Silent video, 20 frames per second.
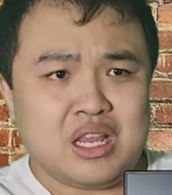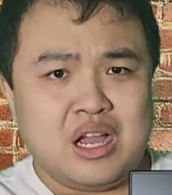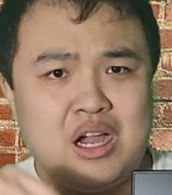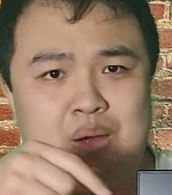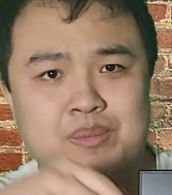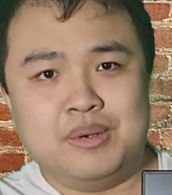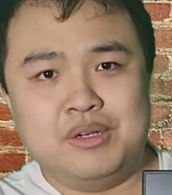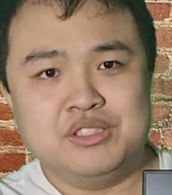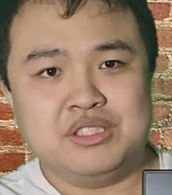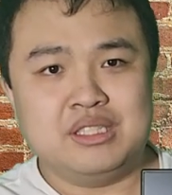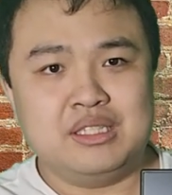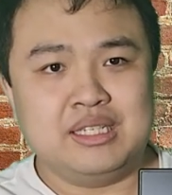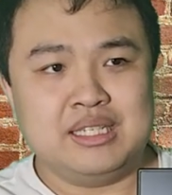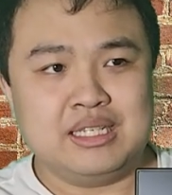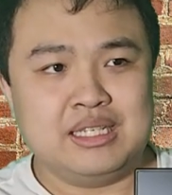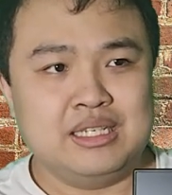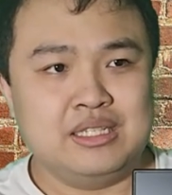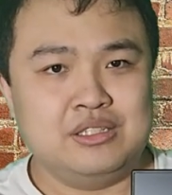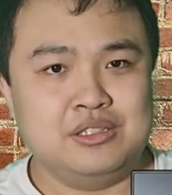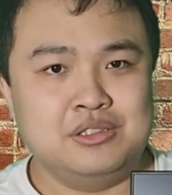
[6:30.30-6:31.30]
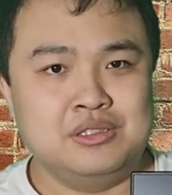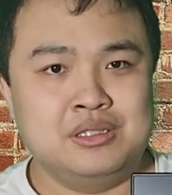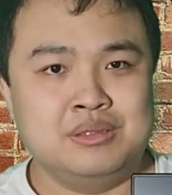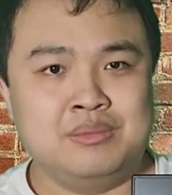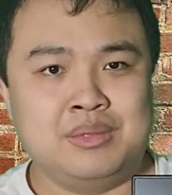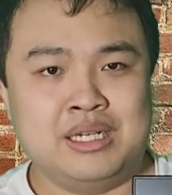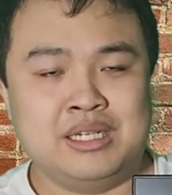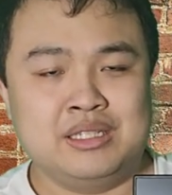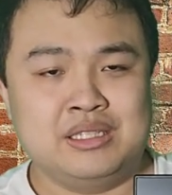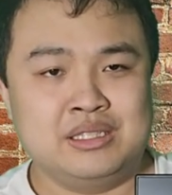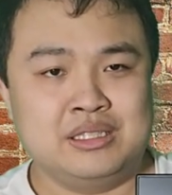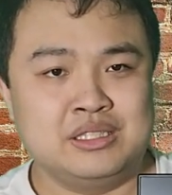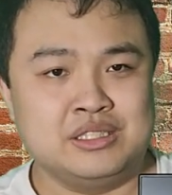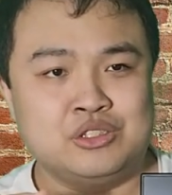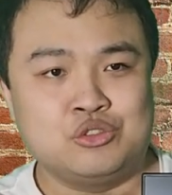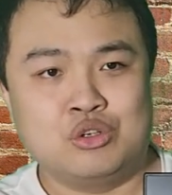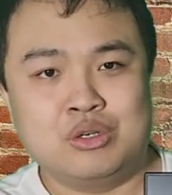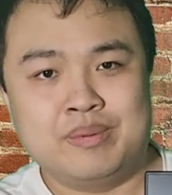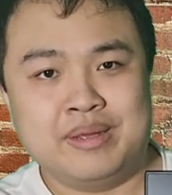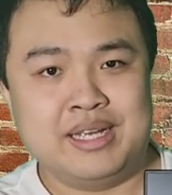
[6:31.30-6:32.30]
I'll post a link to the monitor, the
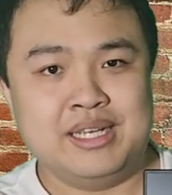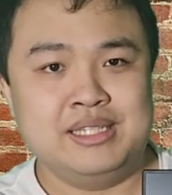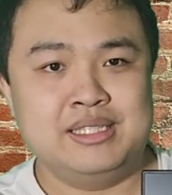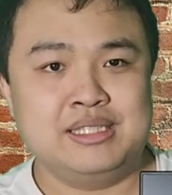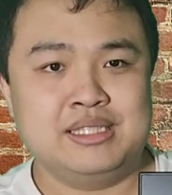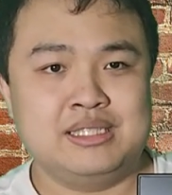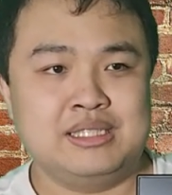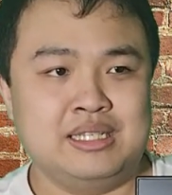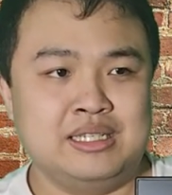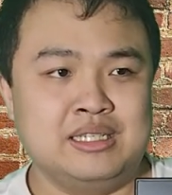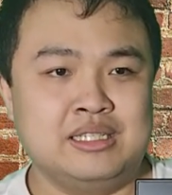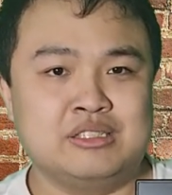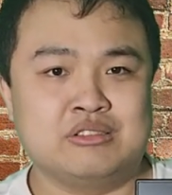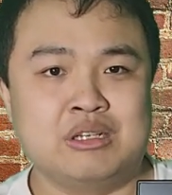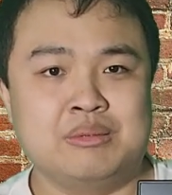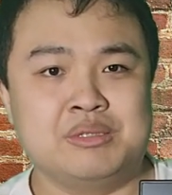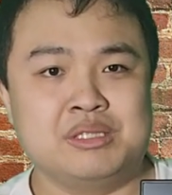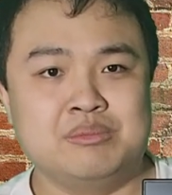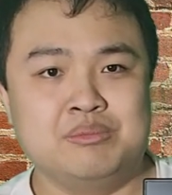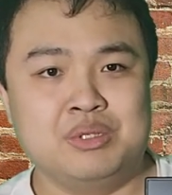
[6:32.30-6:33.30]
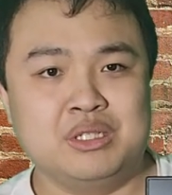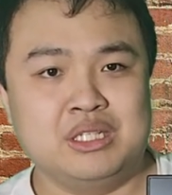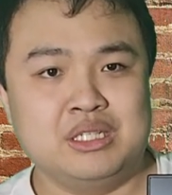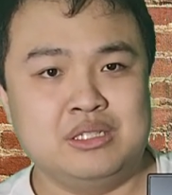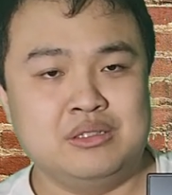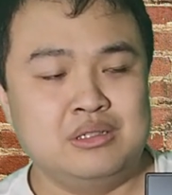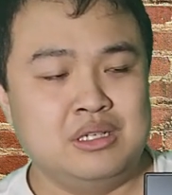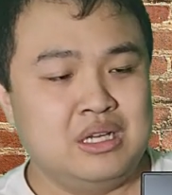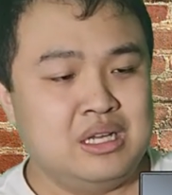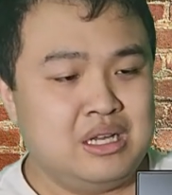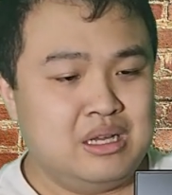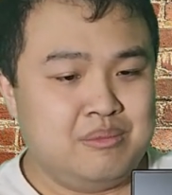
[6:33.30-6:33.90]
store page, in the description below.